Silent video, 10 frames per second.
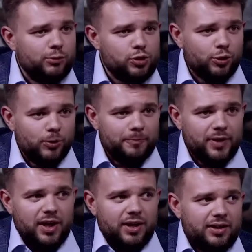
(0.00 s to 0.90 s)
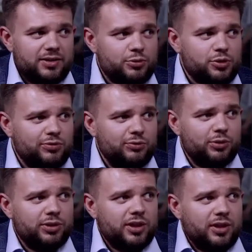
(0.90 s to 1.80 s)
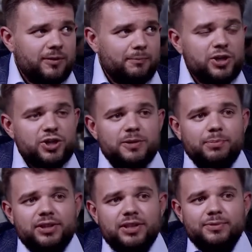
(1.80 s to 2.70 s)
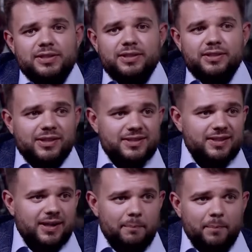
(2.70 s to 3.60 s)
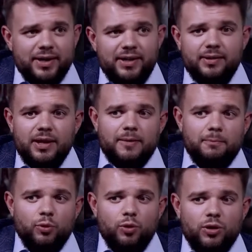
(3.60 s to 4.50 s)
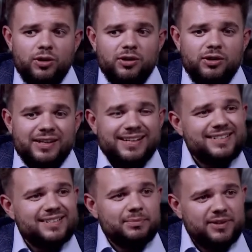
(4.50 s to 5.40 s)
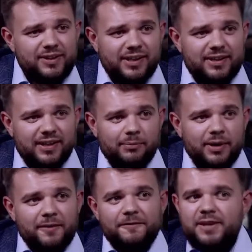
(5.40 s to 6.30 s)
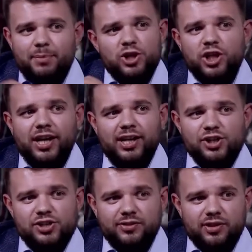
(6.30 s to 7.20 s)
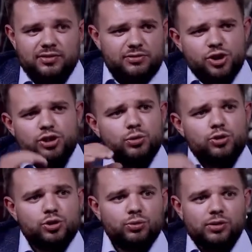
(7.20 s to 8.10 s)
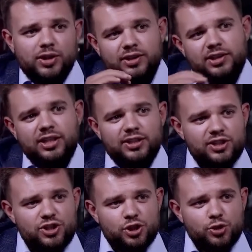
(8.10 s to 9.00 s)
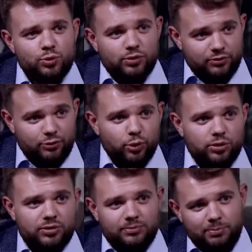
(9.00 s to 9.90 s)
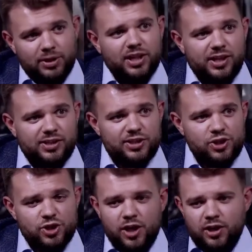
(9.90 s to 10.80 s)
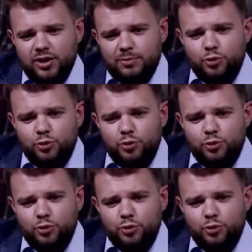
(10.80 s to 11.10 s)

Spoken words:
of different companies in terms of different motors in small numbers, 600, 3,000 per year or 1,500. There may be 50 or 60 different sizes.